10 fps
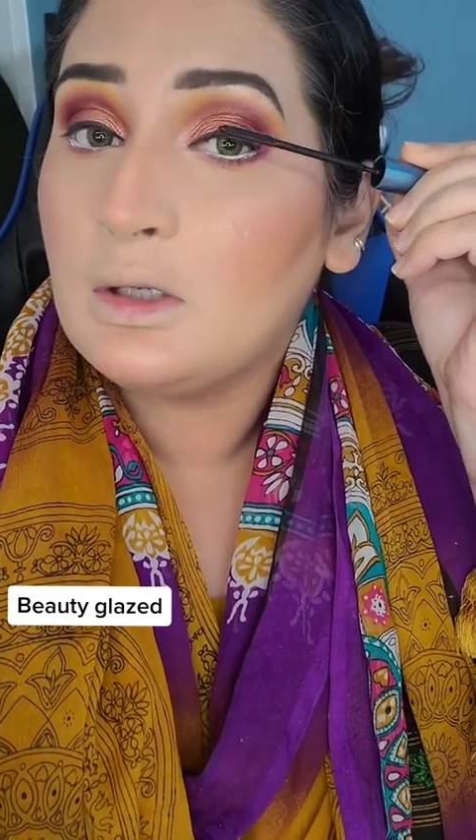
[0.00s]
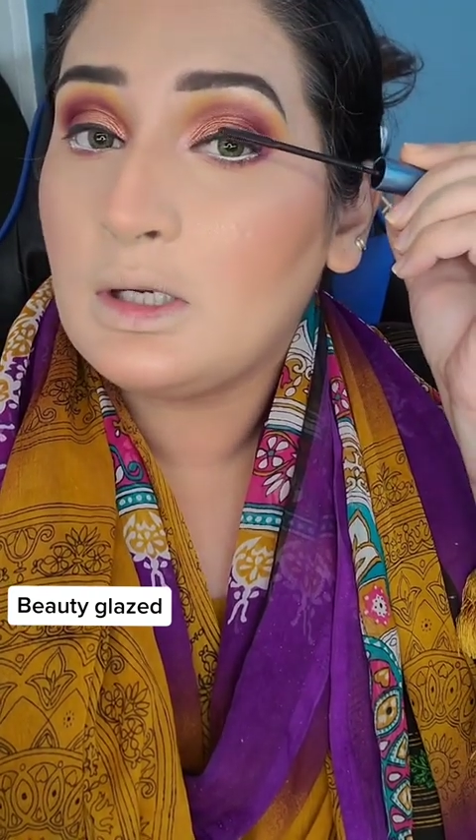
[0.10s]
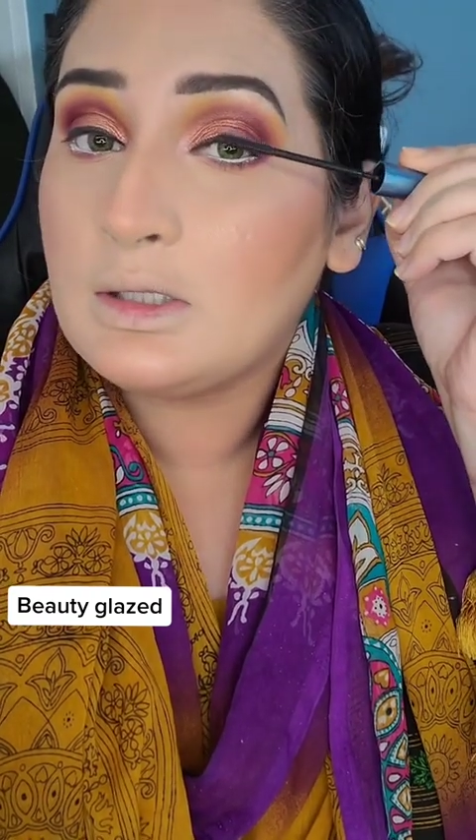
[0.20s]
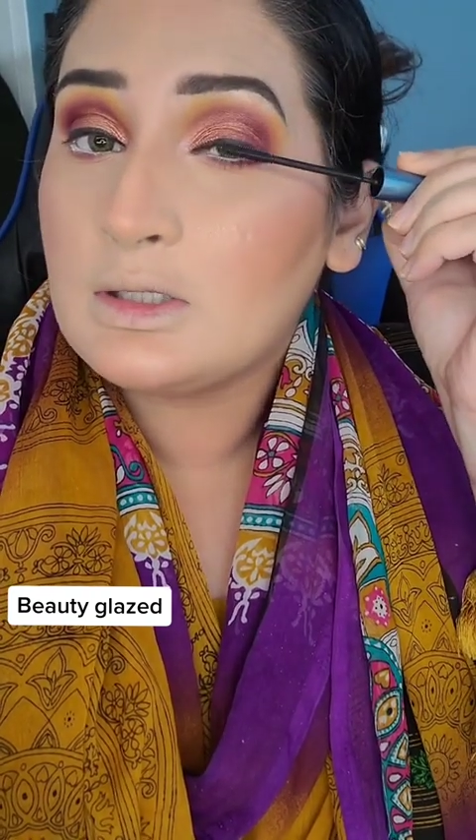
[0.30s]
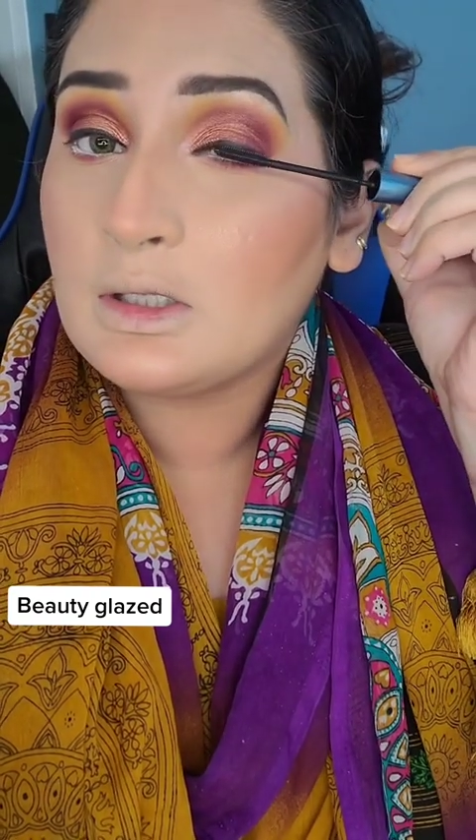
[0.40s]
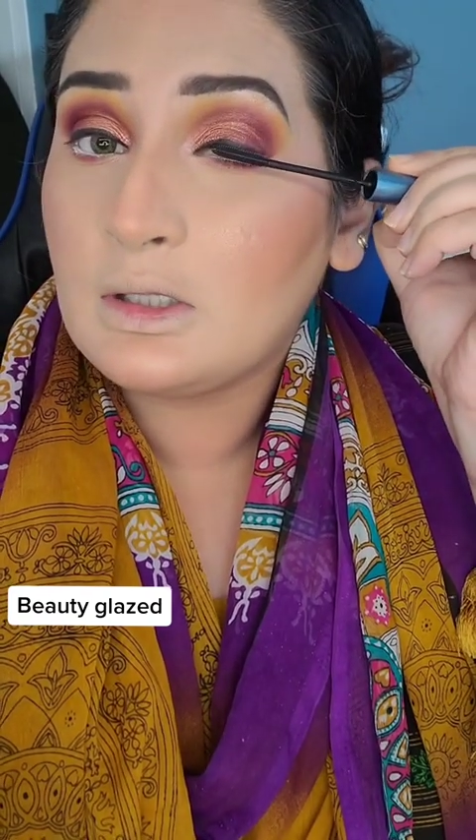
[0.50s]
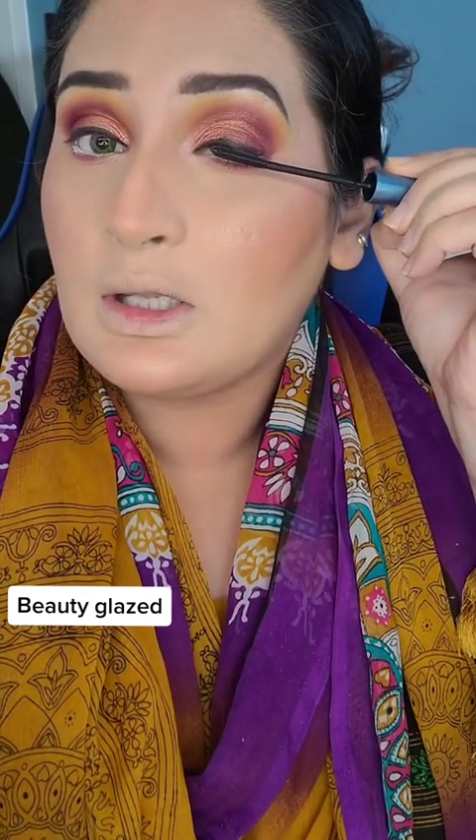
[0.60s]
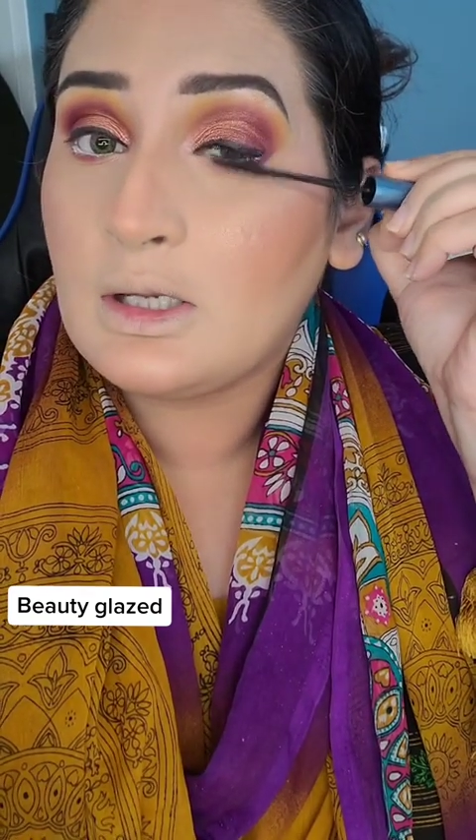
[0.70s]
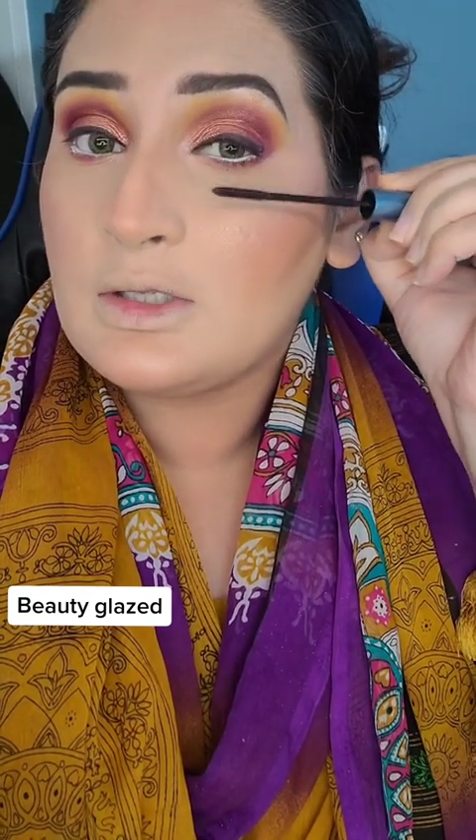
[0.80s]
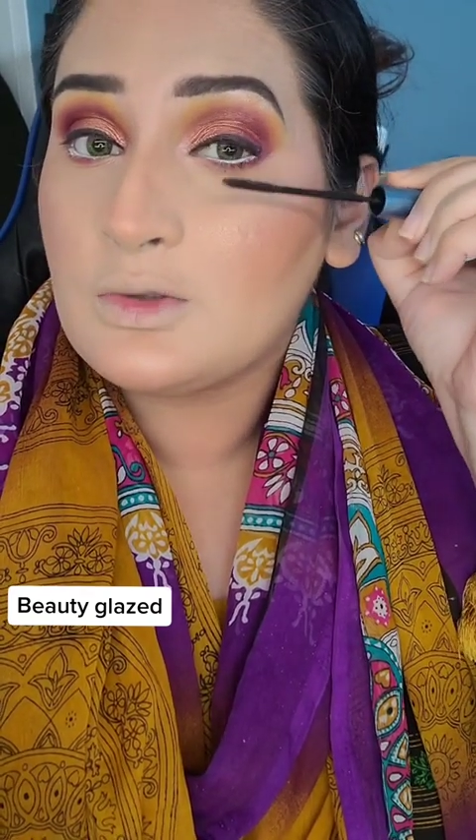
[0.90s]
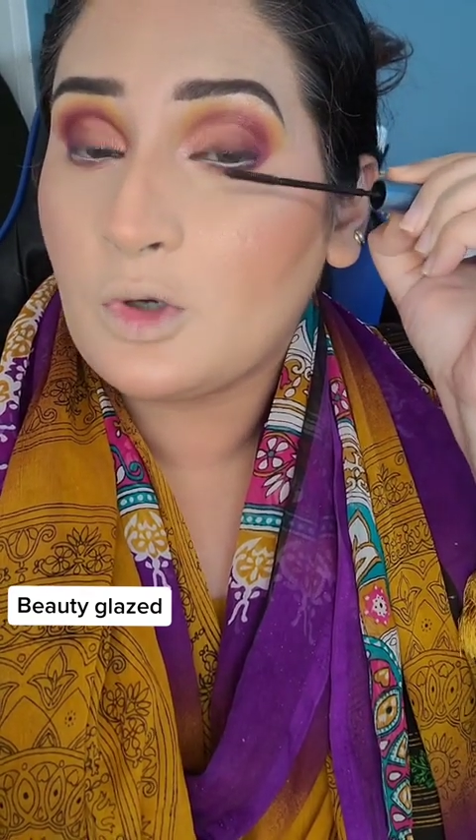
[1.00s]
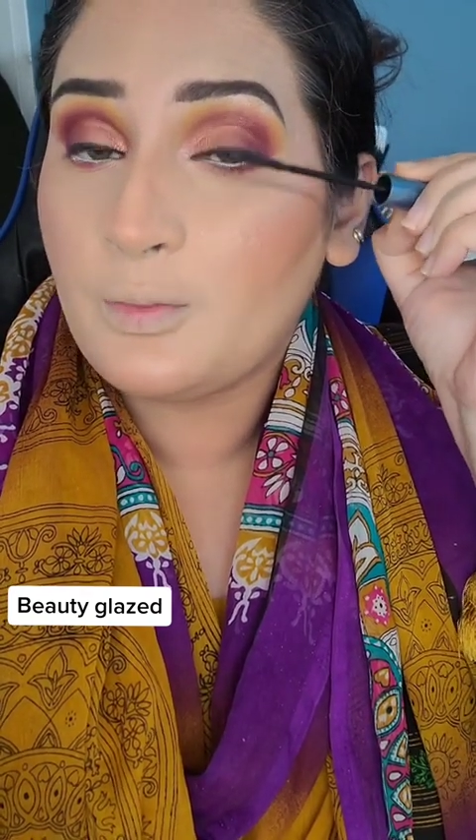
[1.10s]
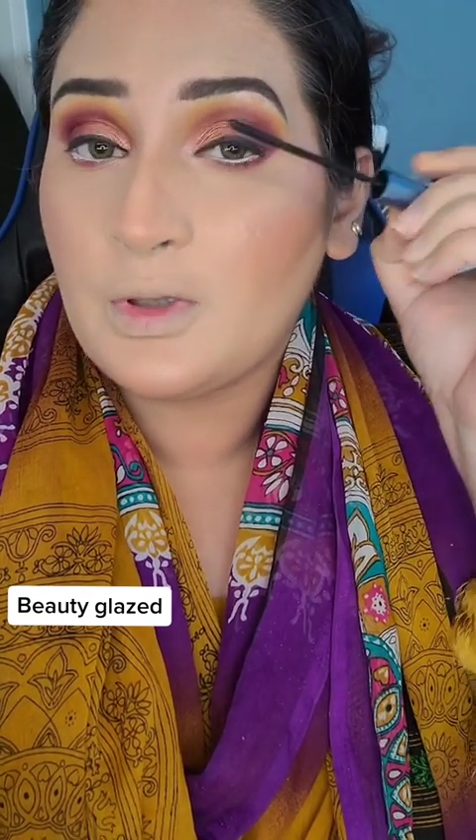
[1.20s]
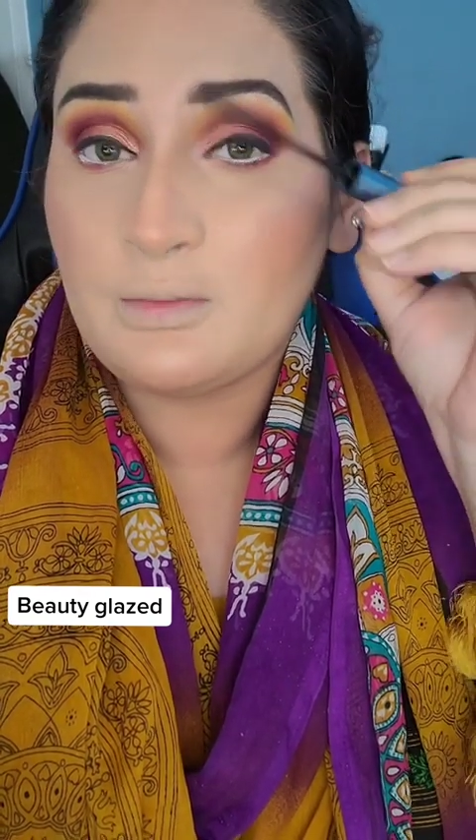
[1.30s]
It's a telescopic